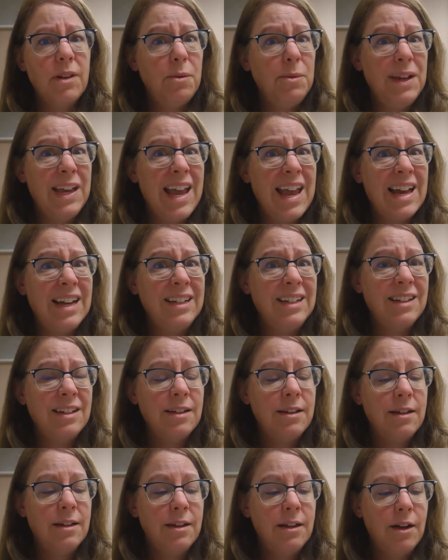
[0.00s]
"We can't?"
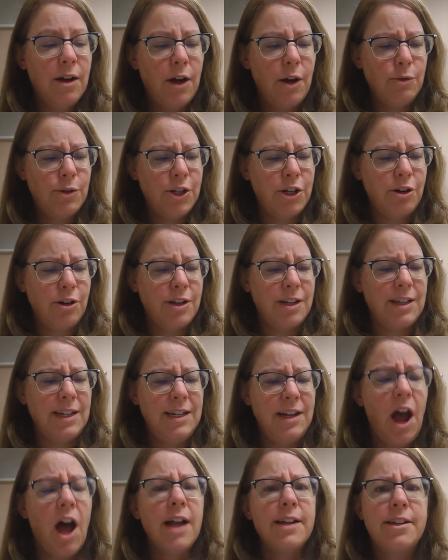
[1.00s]
"Oh, certainly
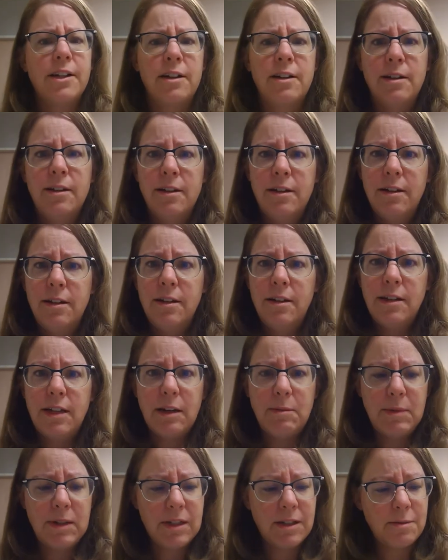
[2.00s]
not,"
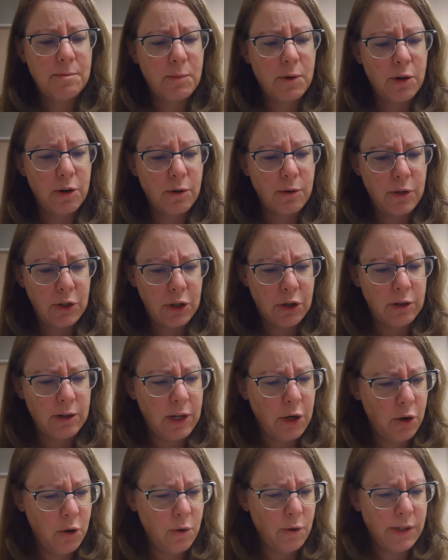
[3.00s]
said Mrs. Murdo sternly.
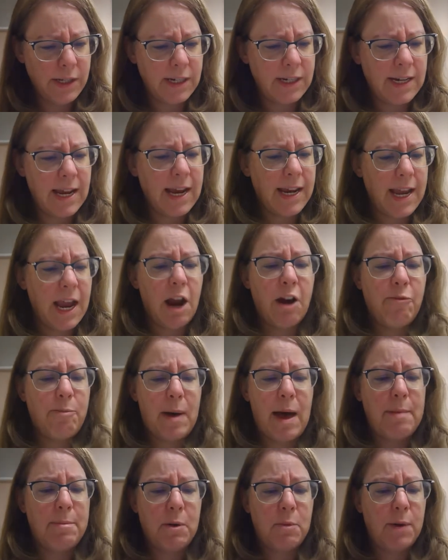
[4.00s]
"Who's to take care of
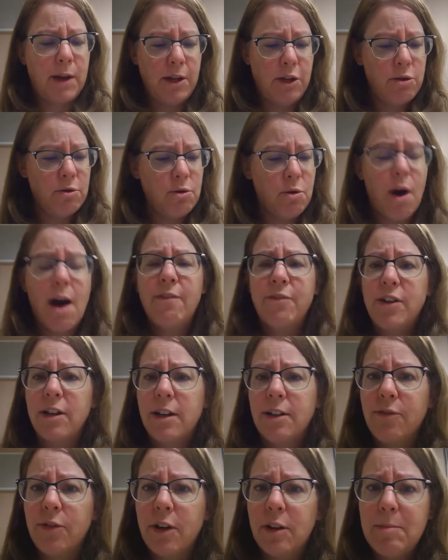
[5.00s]
Poppy while you go off
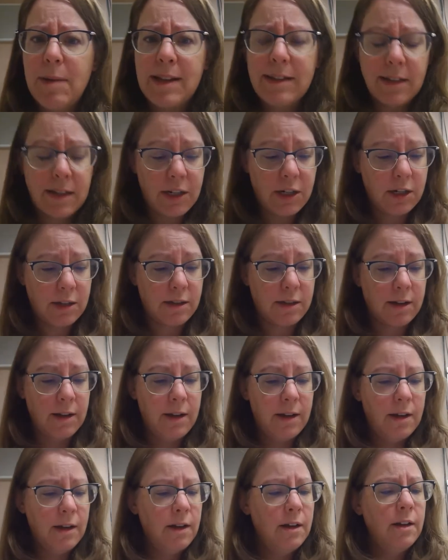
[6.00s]
delivering messages?
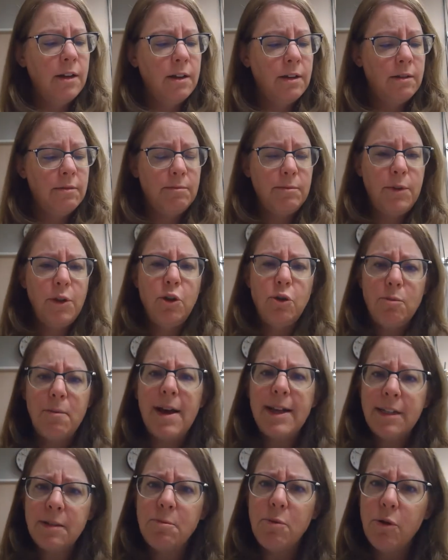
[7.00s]
You
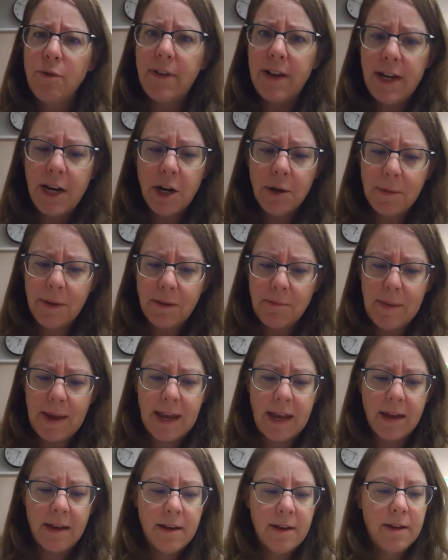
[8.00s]
must move in here with
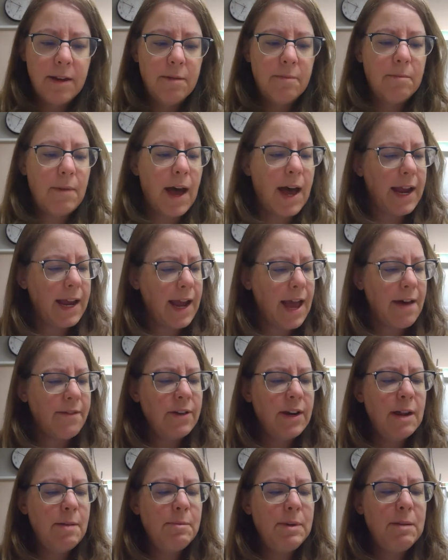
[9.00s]
me. I have
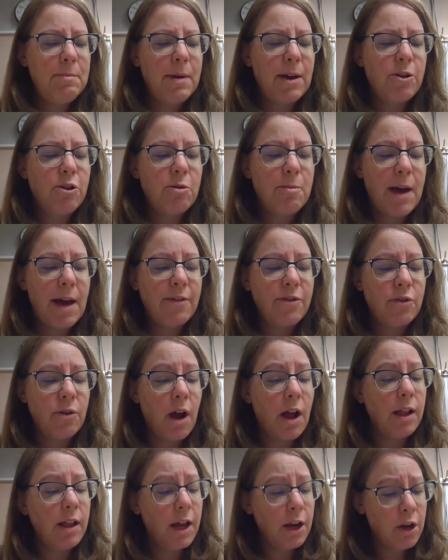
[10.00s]
an empty bedroom after
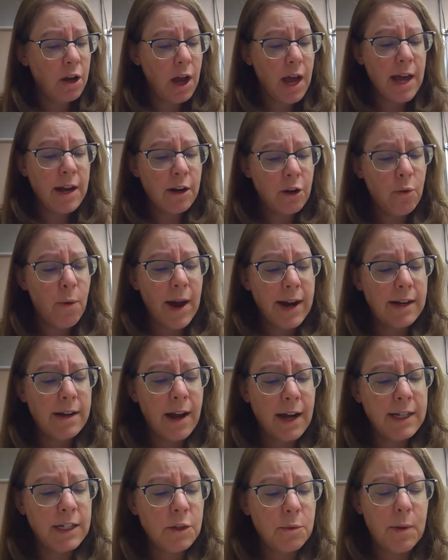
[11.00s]
all, and a quite
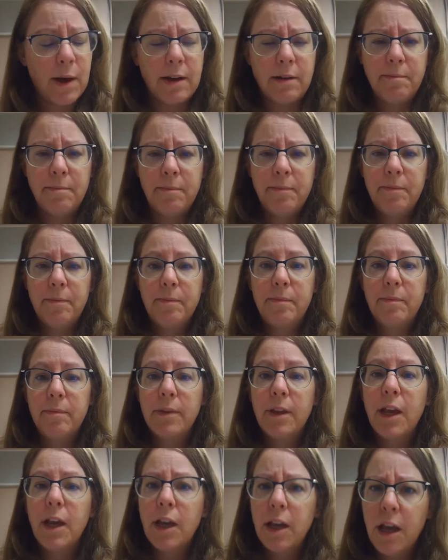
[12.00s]
nice one.
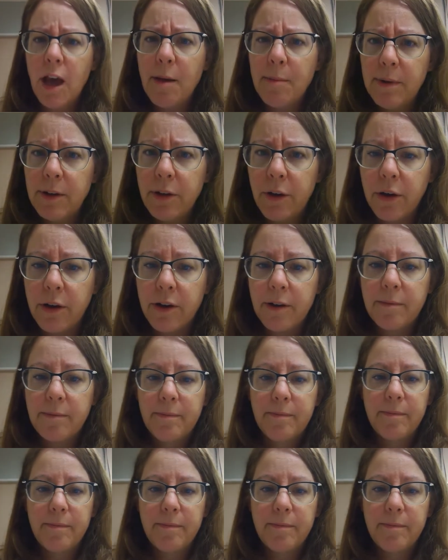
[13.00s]
Come and look."